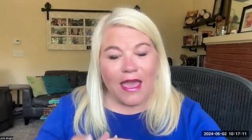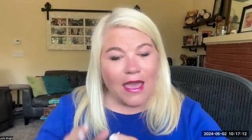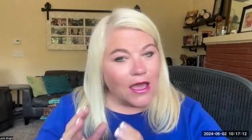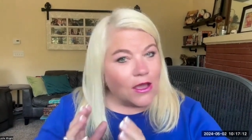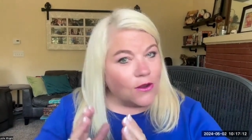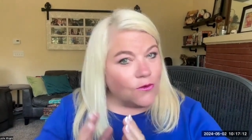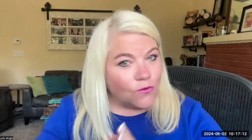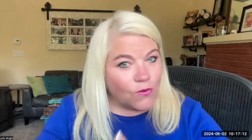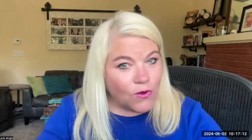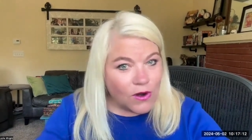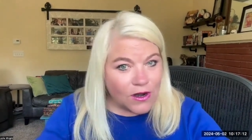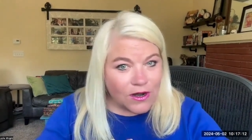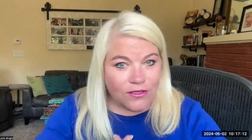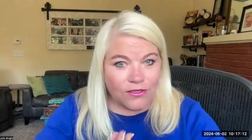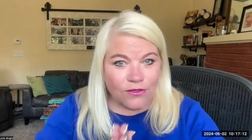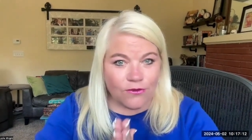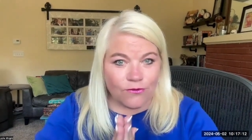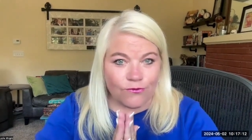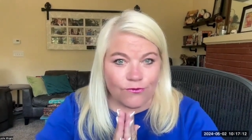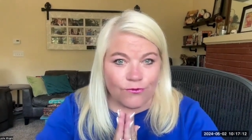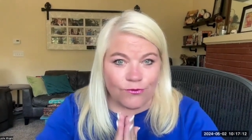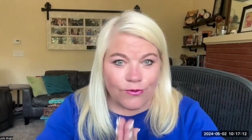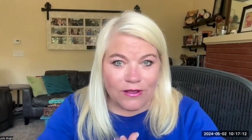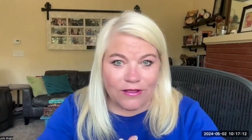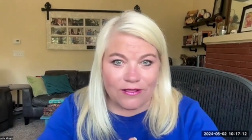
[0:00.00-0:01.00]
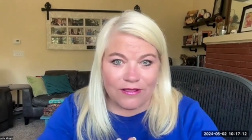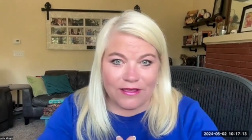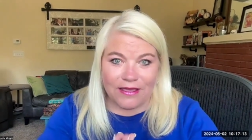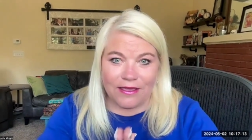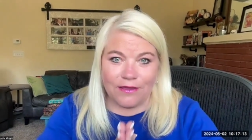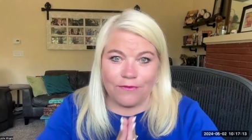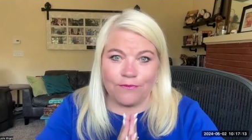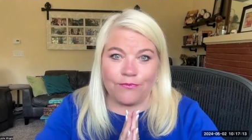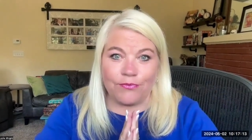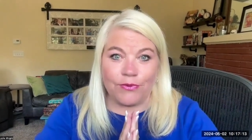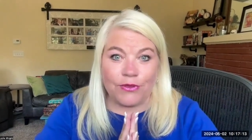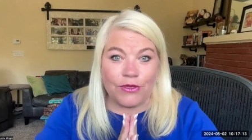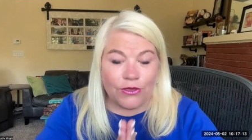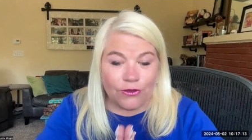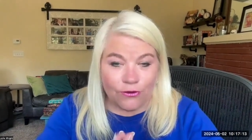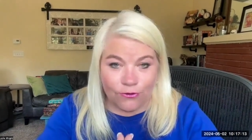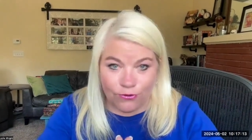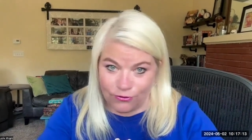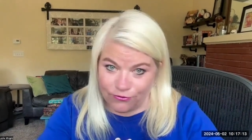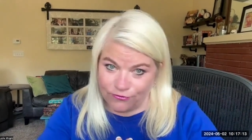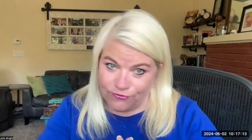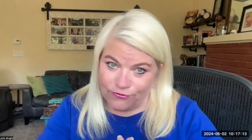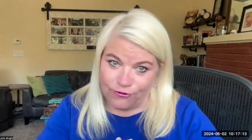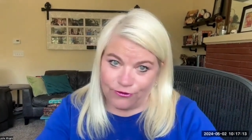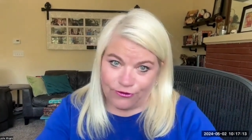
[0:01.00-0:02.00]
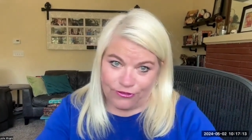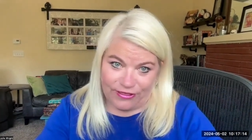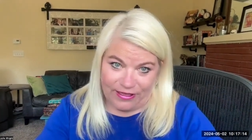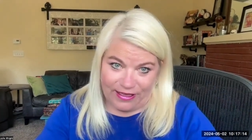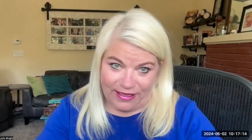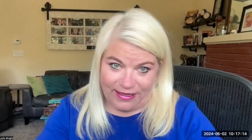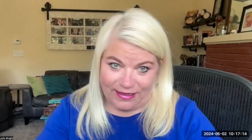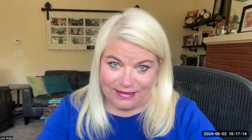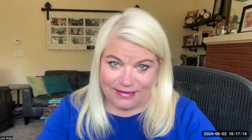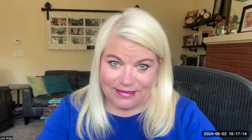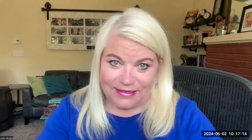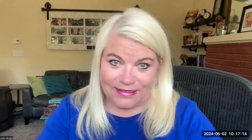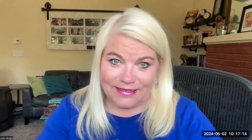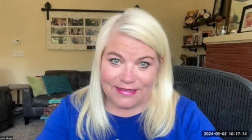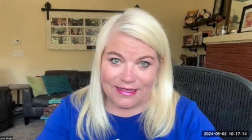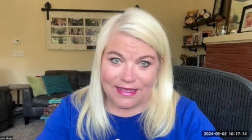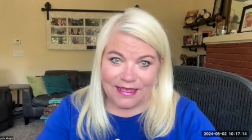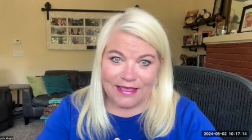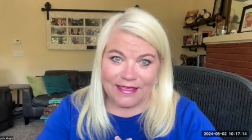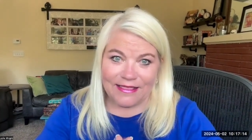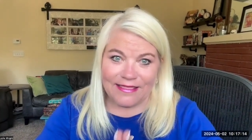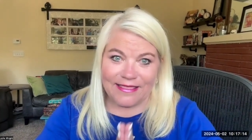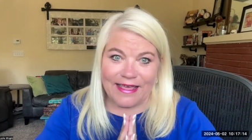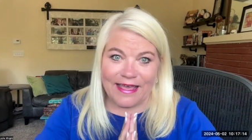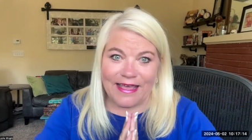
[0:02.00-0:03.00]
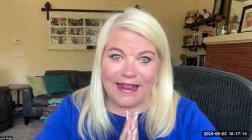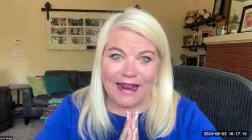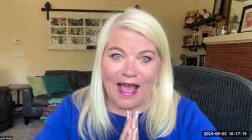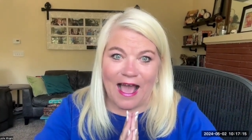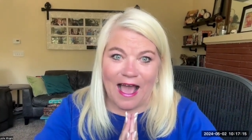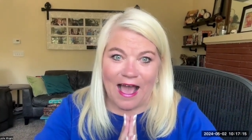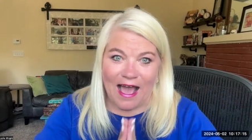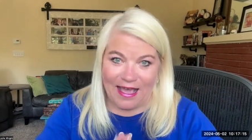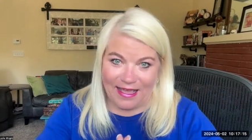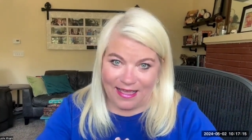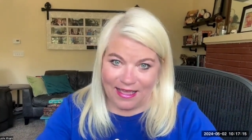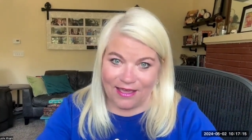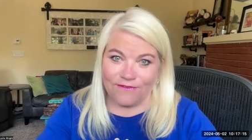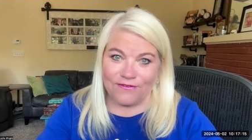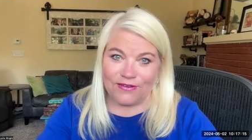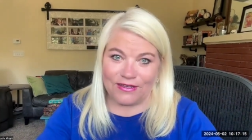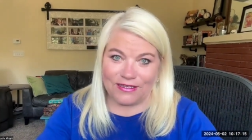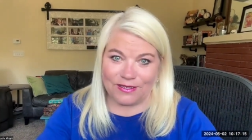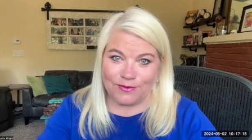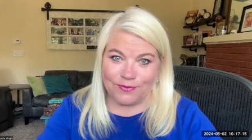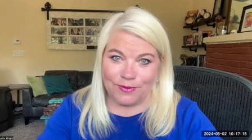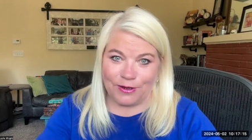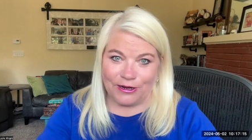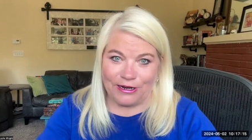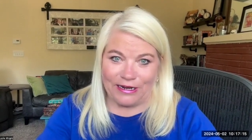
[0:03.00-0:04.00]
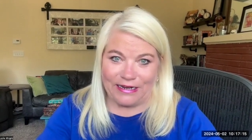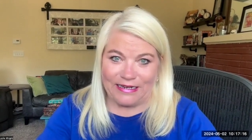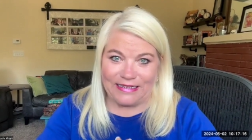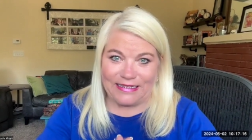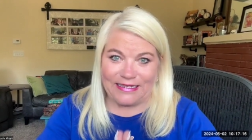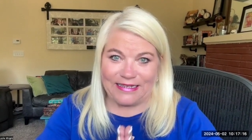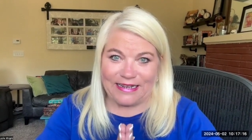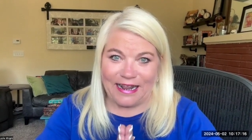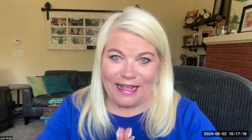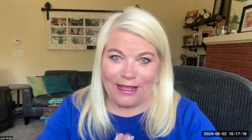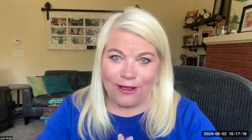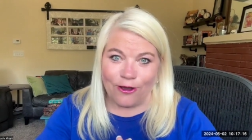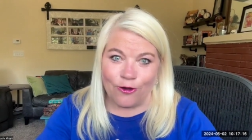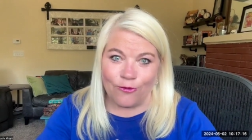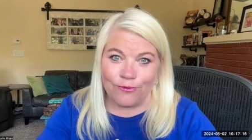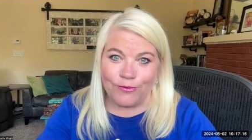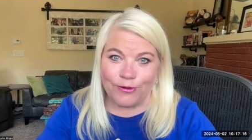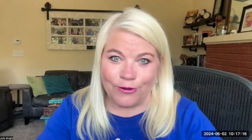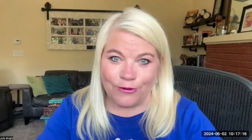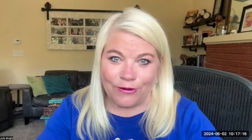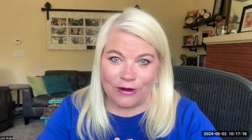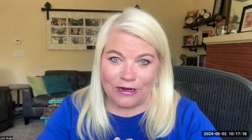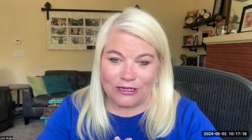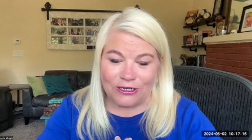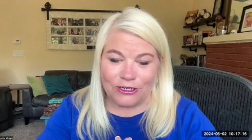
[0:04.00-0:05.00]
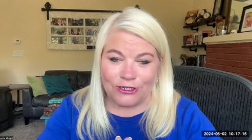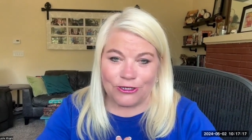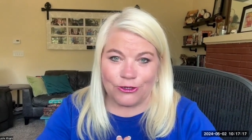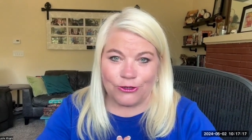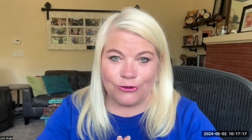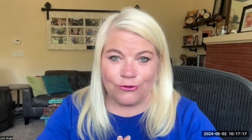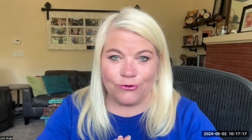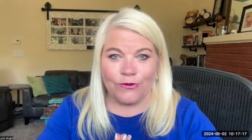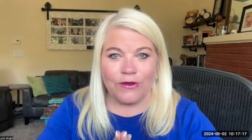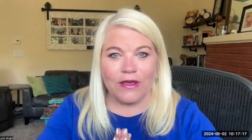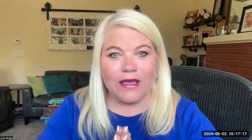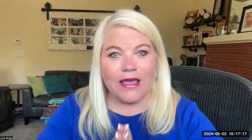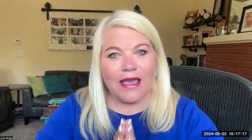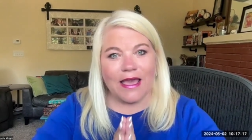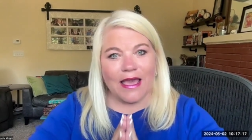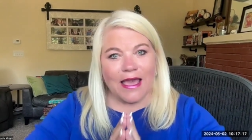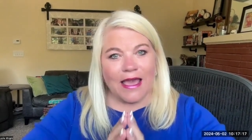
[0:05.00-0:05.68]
And one of the really beautiful things that I have experienced, and I hope you are too,